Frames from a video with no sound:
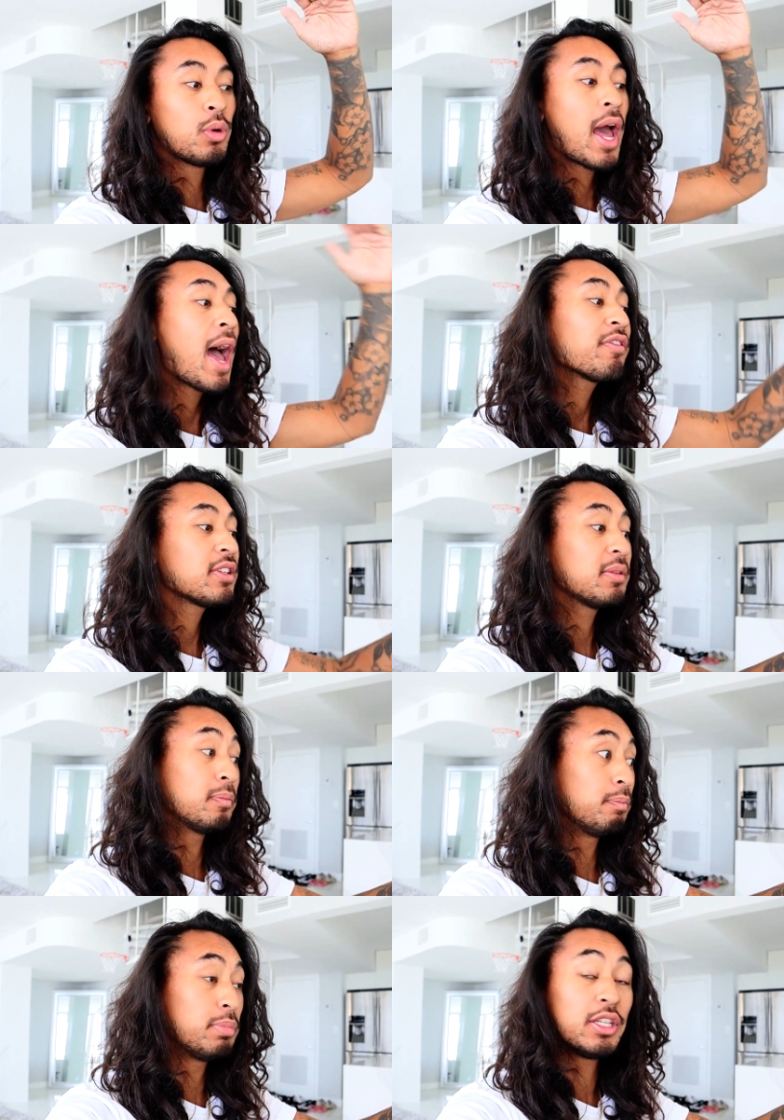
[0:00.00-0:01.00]
you have
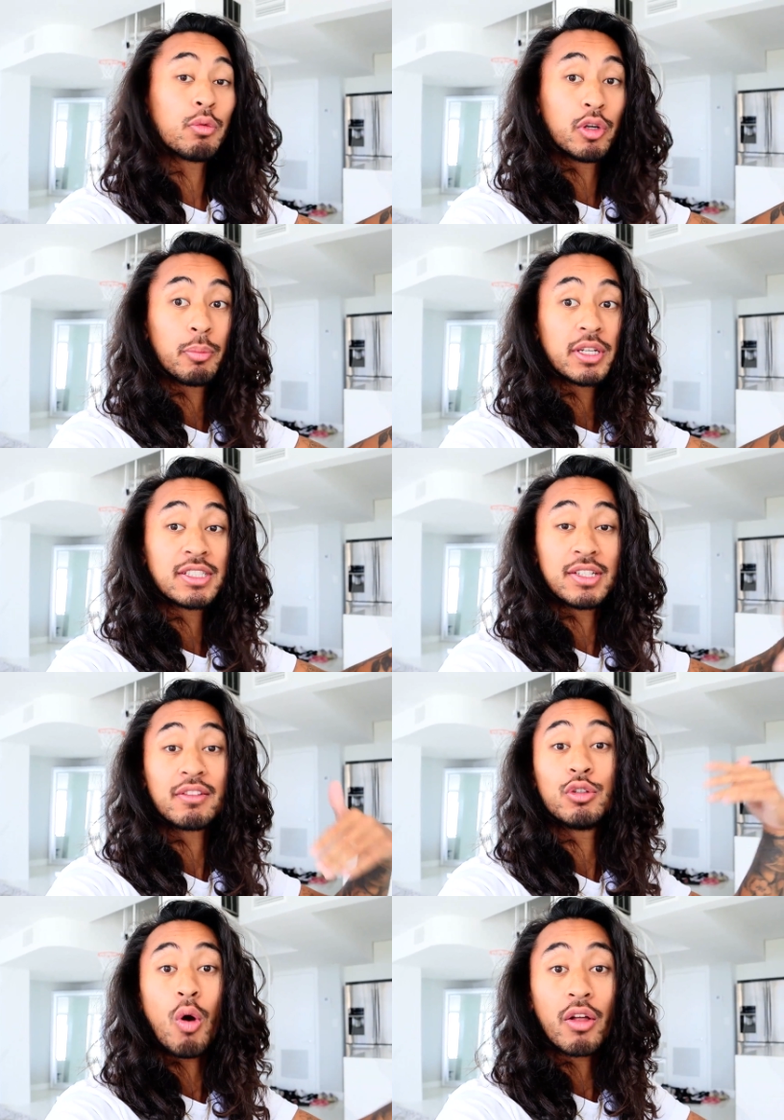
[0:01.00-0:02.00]
to be a real business. You
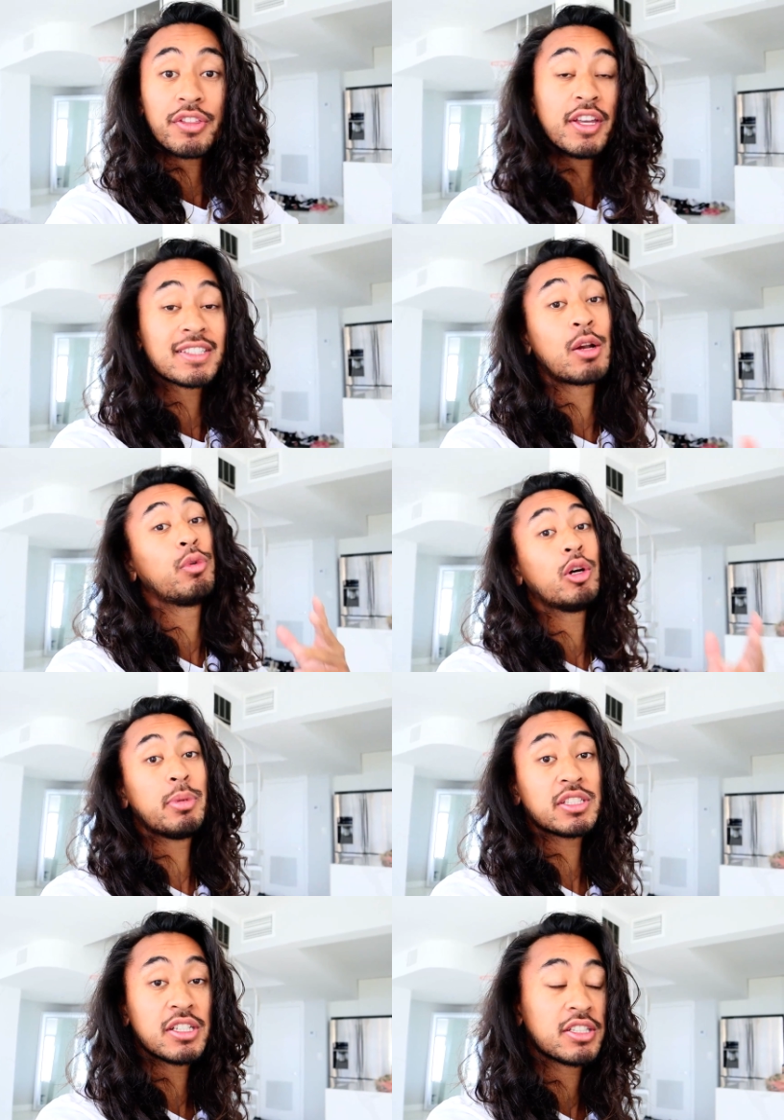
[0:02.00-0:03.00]
have to do all the things that real
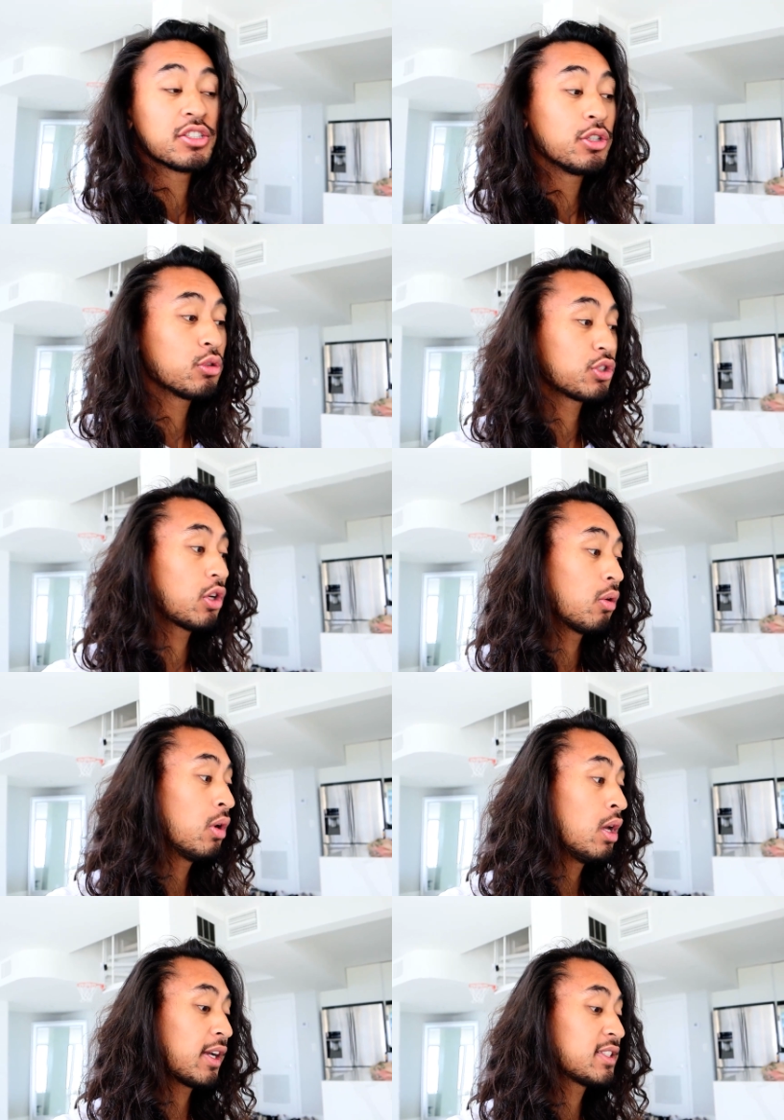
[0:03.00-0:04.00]
businesses do.
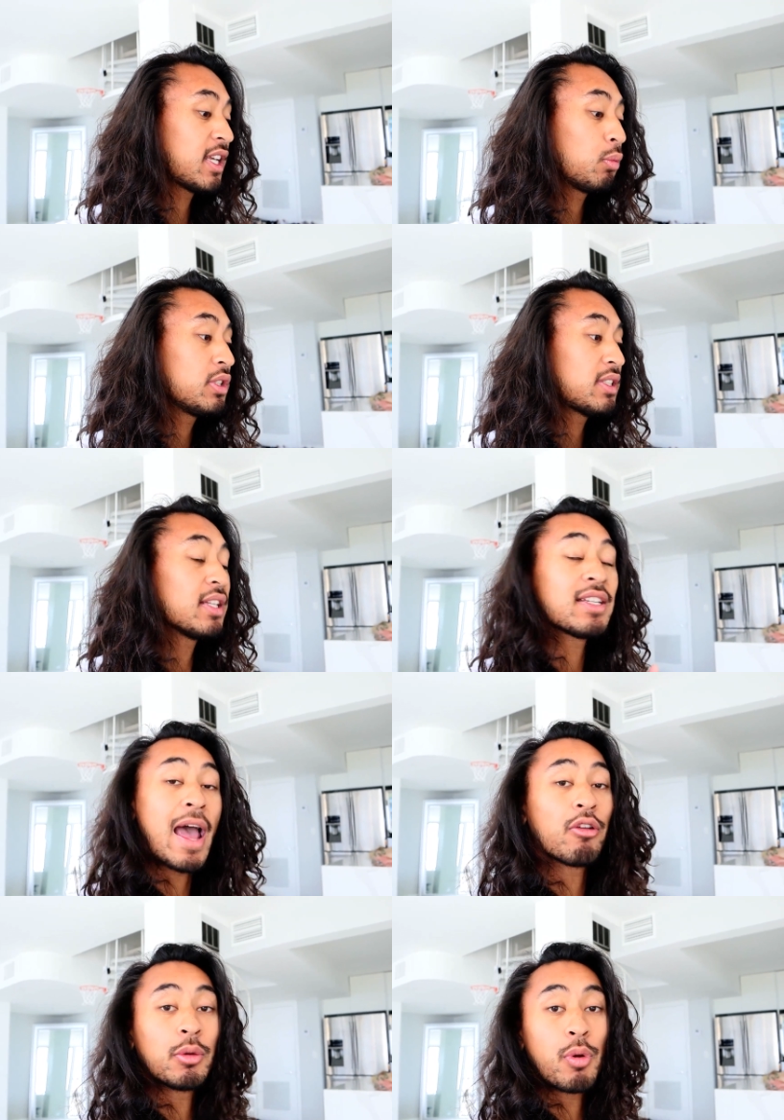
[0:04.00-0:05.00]
So, like I said, we sent
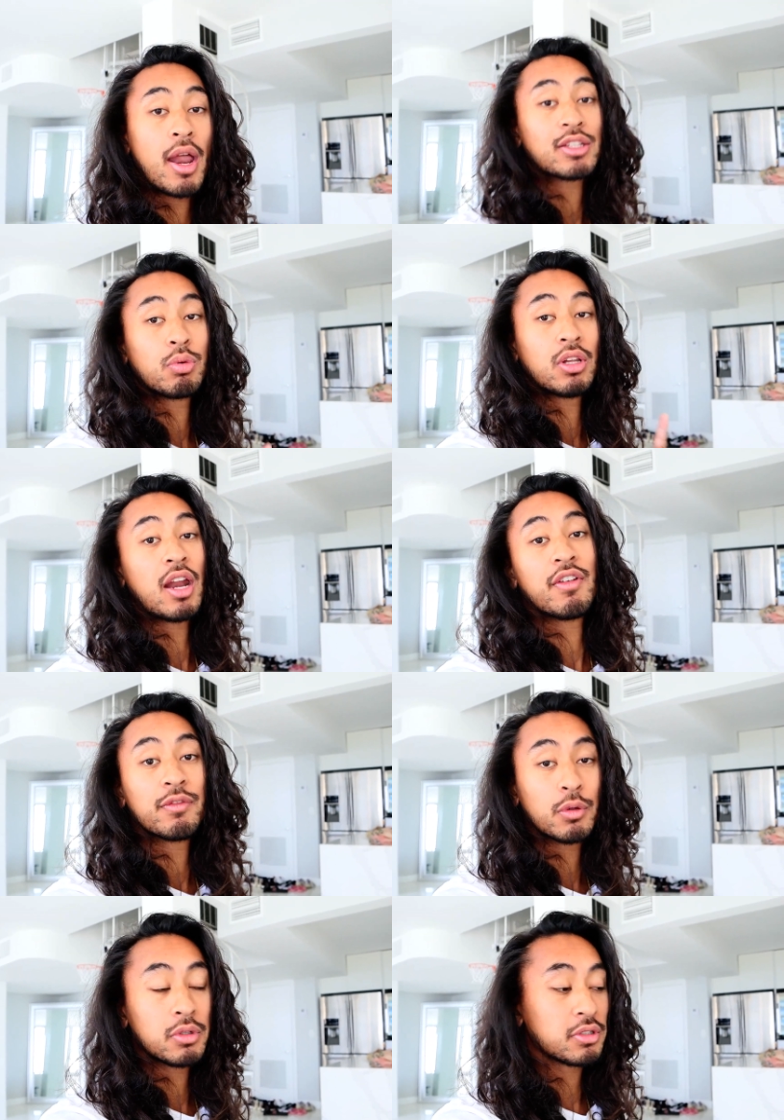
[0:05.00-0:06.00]
out the product to a lot of
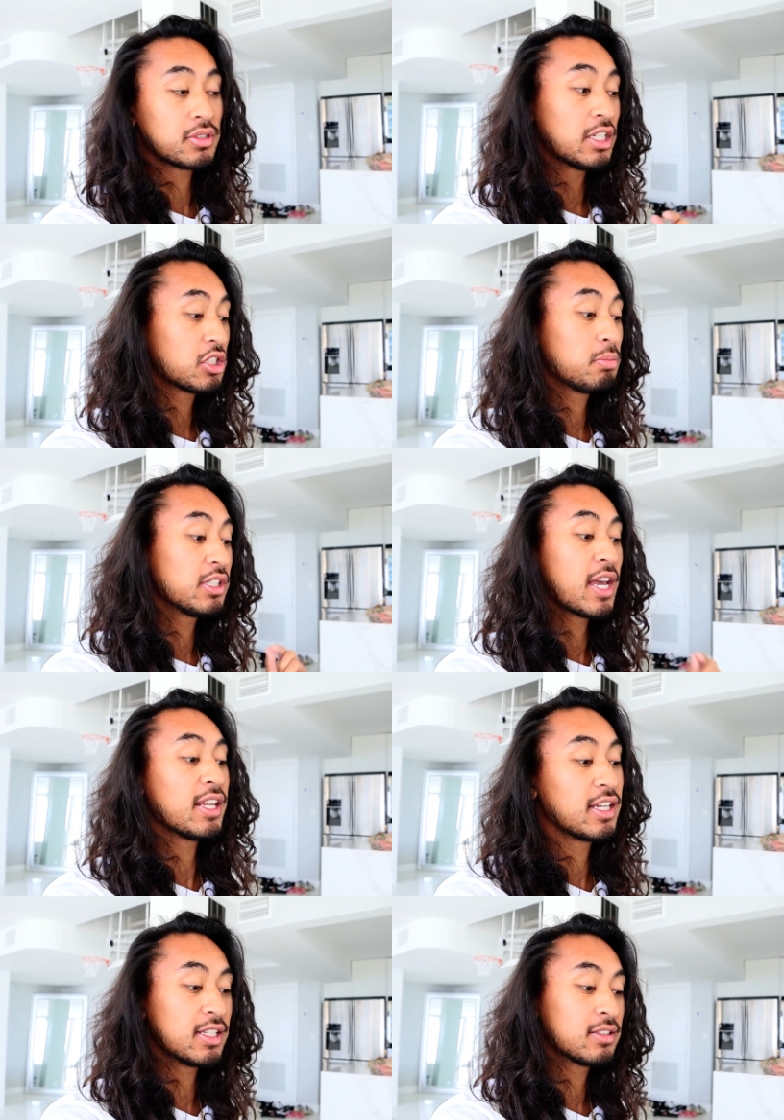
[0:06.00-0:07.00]
influencers. They should be
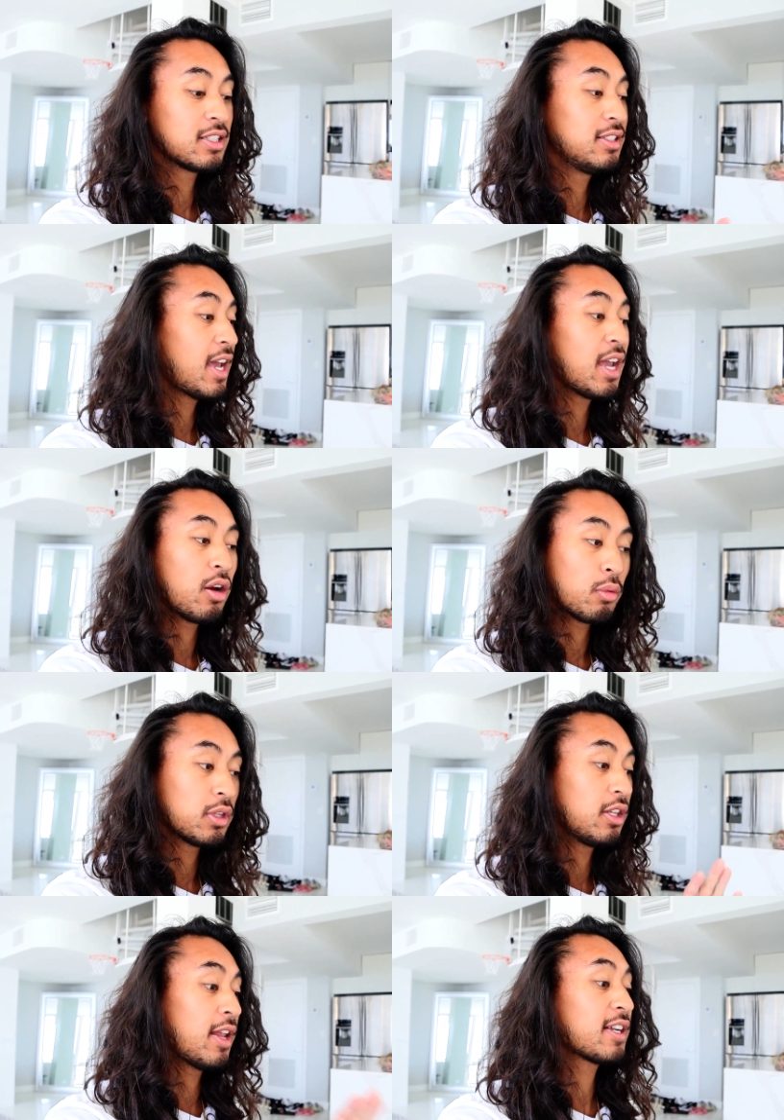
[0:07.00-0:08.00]
getting it today or
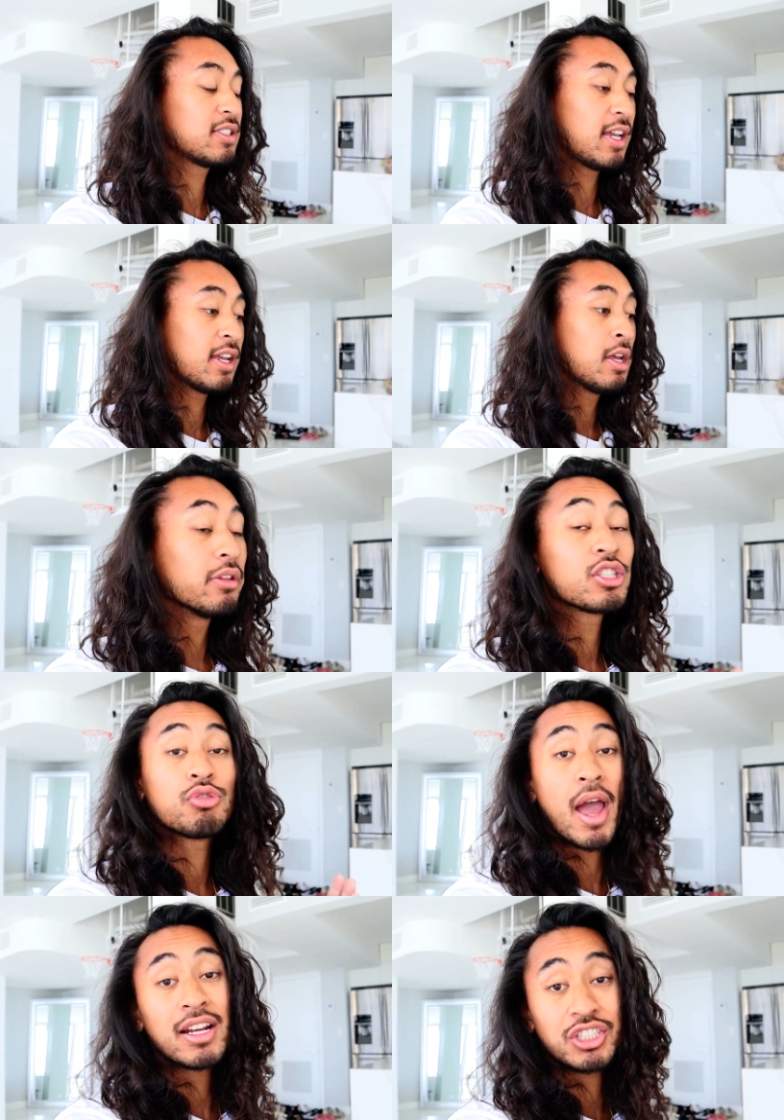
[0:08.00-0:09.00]
within the next day. The
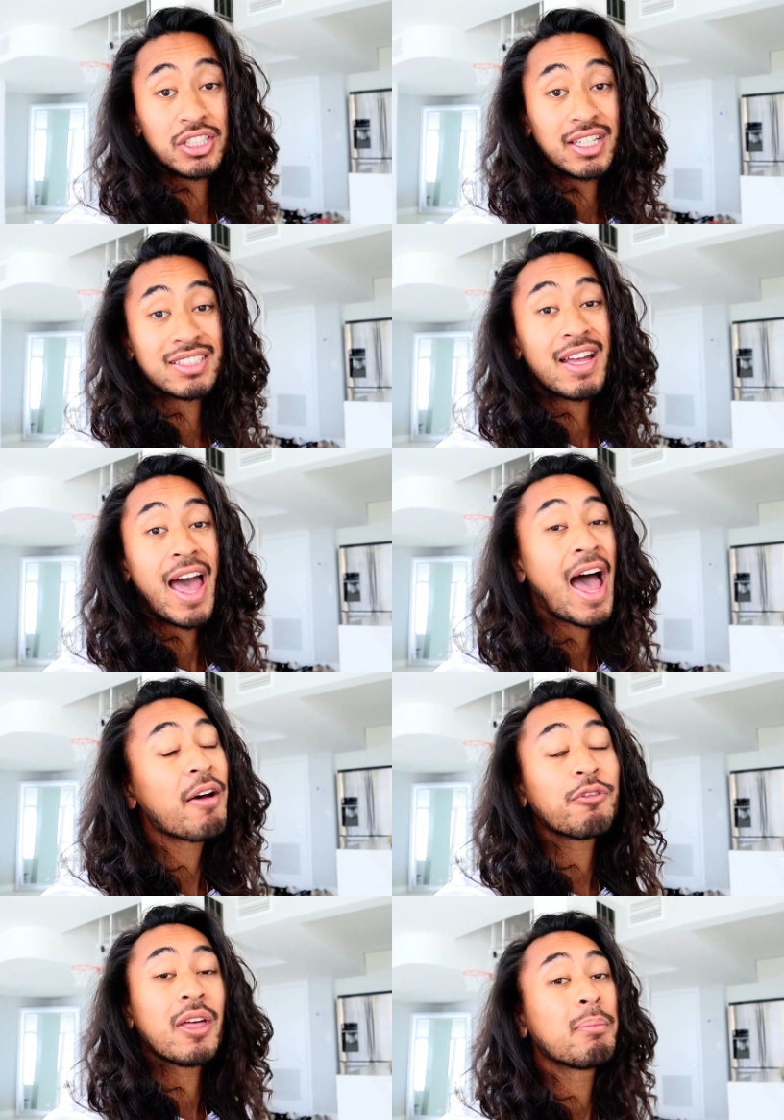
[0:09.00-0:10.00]
strategy is to
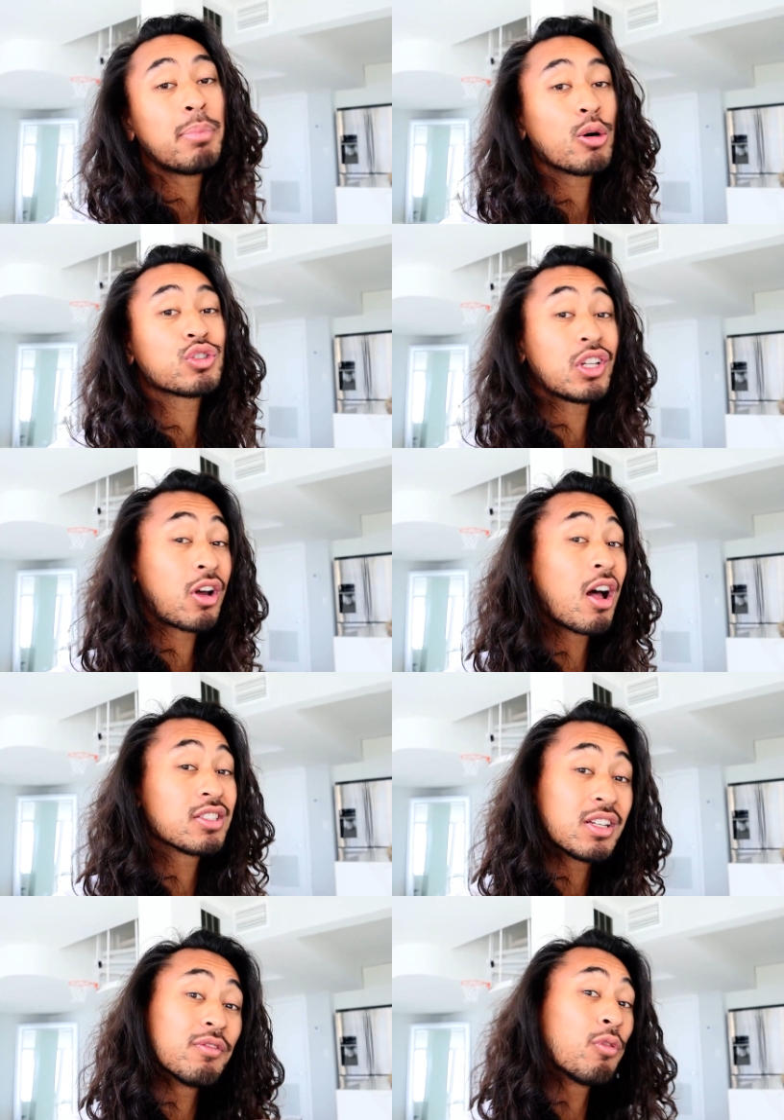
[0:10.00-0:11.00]
have them post the
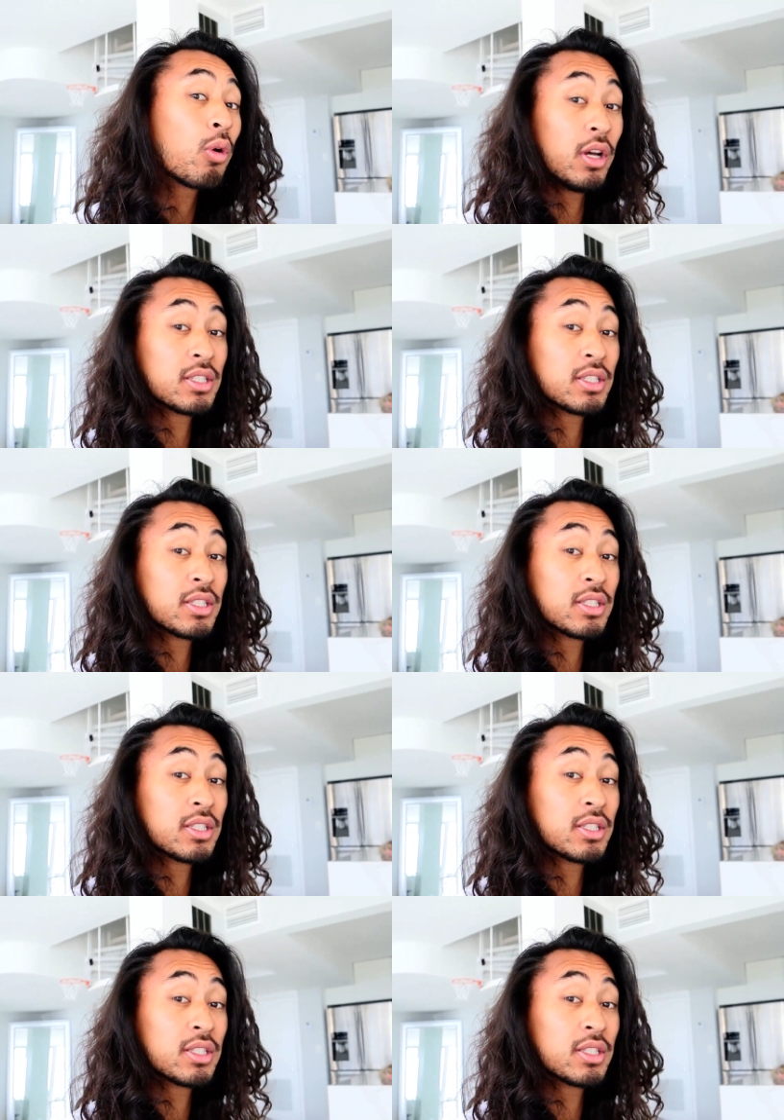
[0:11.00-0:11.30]
content for